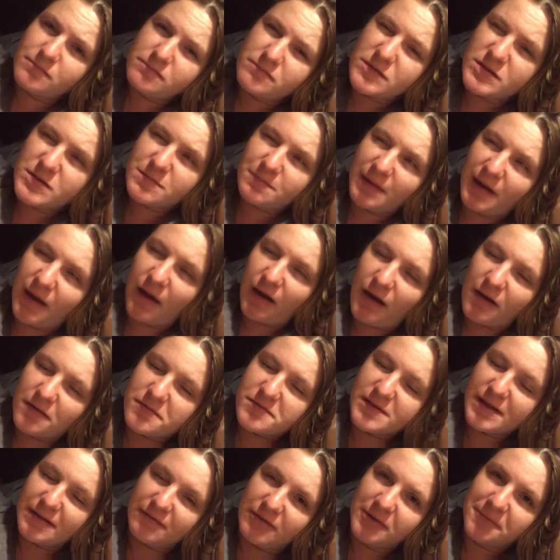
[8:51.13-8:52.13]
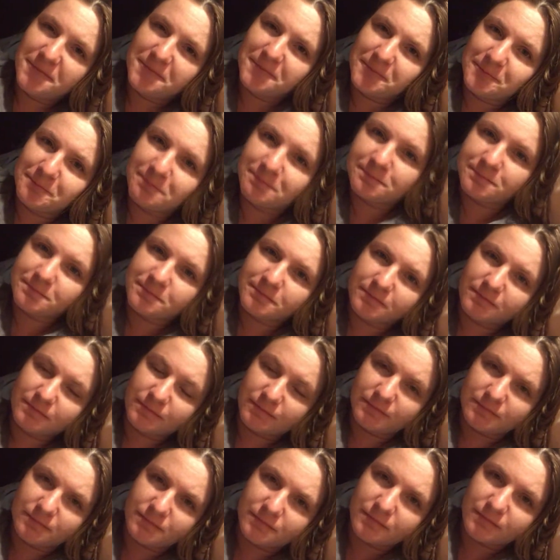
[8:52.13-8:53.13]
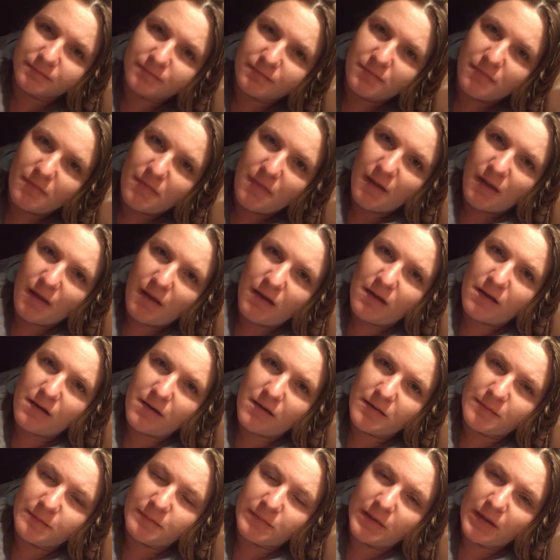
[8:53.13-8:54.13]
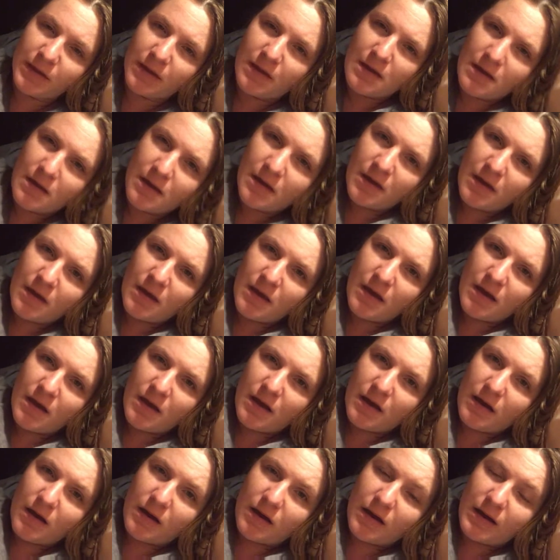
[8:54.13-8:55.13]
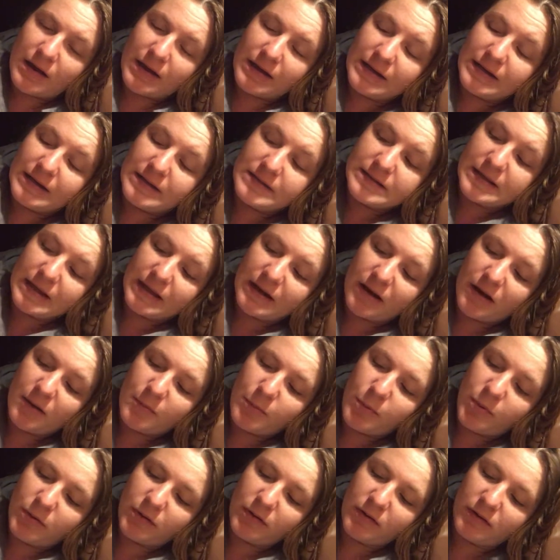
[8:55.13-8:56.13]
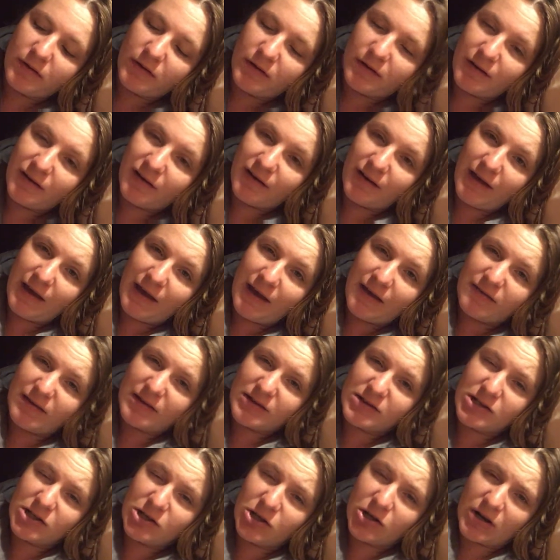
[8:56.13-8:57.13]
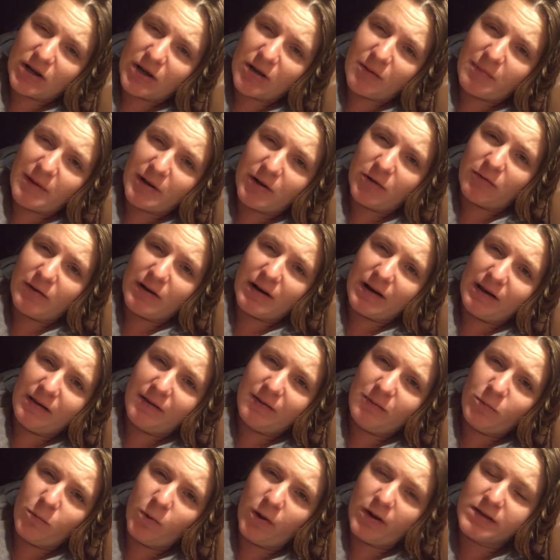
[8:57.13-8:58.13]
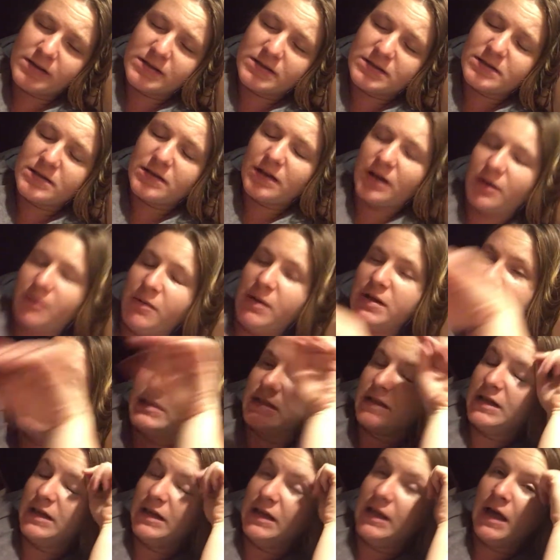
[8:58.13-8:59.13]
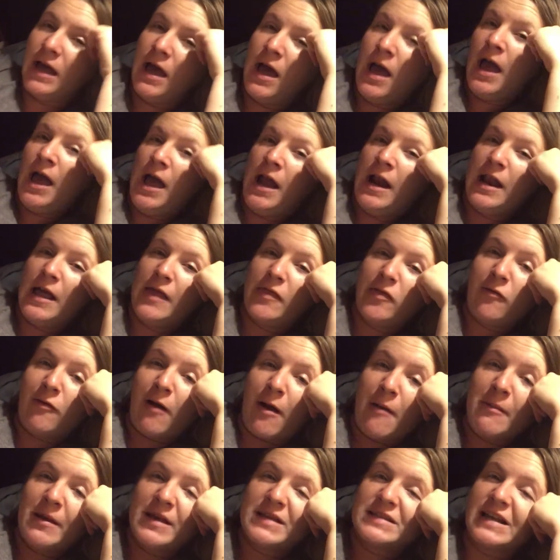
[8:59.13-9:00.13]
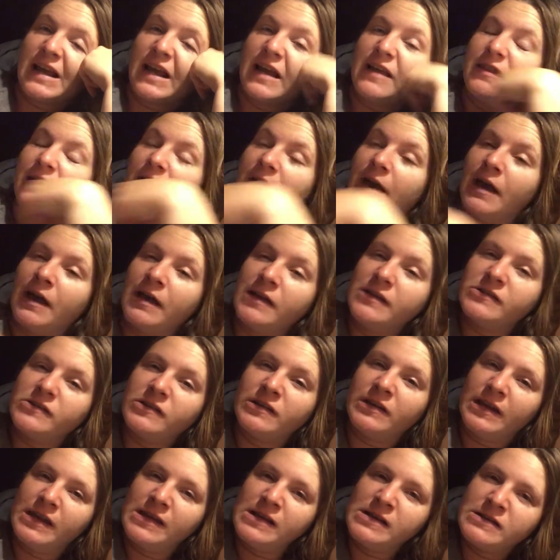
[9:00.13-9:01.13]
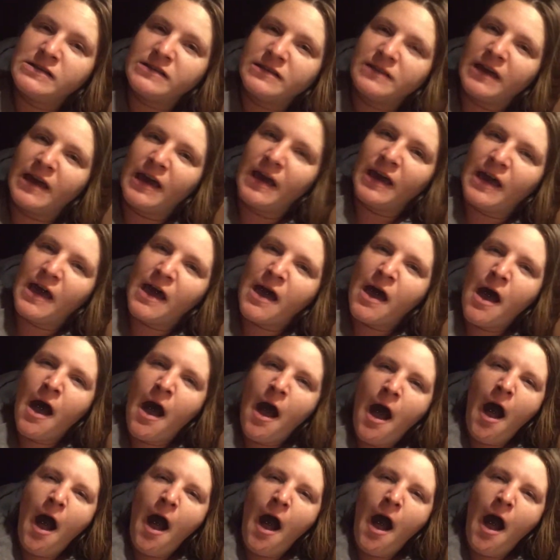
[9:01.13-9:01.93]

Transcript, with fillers: It's about half seven. Um, I need to get up. Uh, I have actually got out of bed already once. I went to let the rabbits out of their hutch into their.